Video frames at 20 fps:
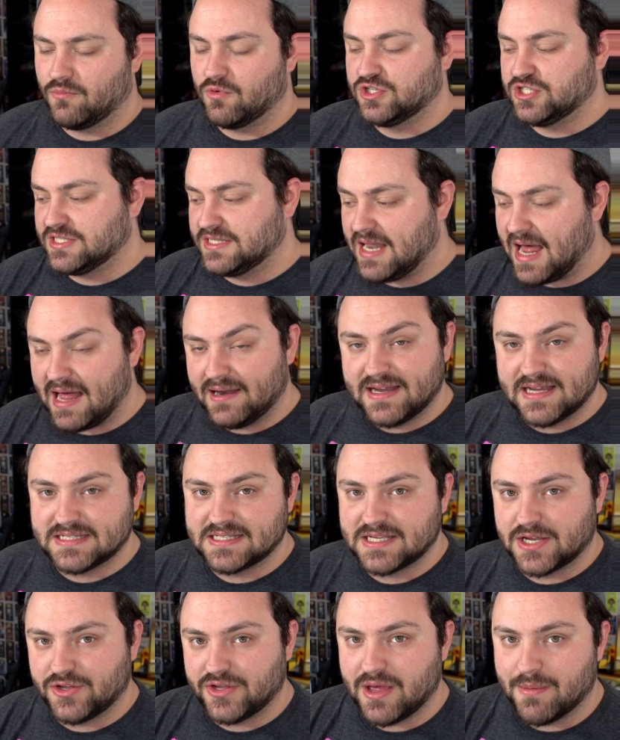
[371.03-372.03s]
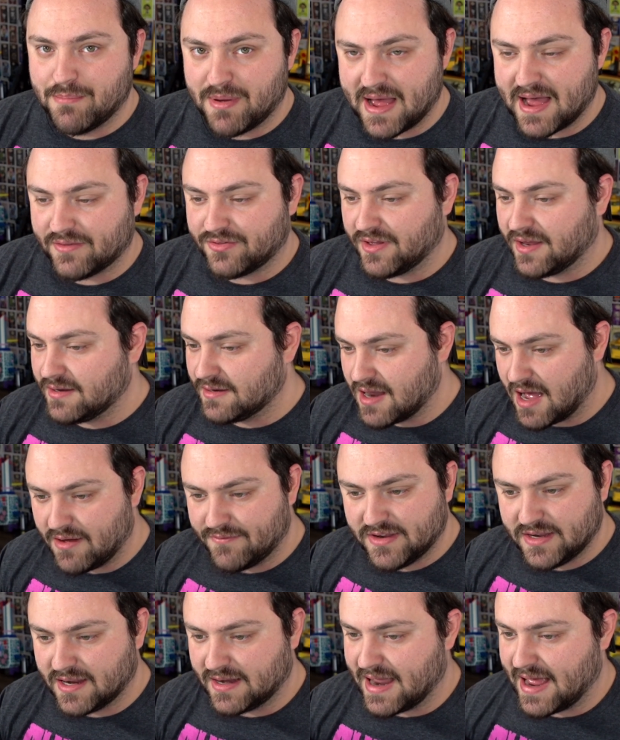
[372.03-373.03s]
Which is not necessarily a bad thing.
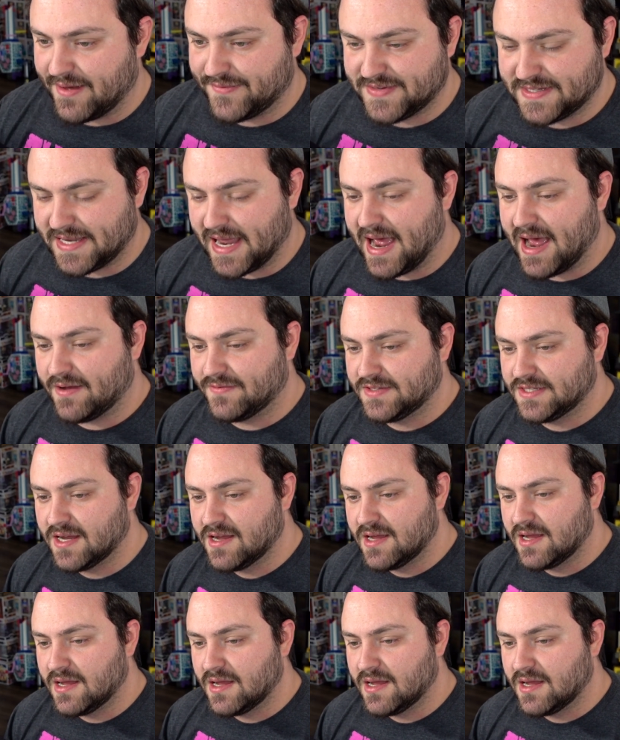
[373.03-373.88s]
Navi can have staffs,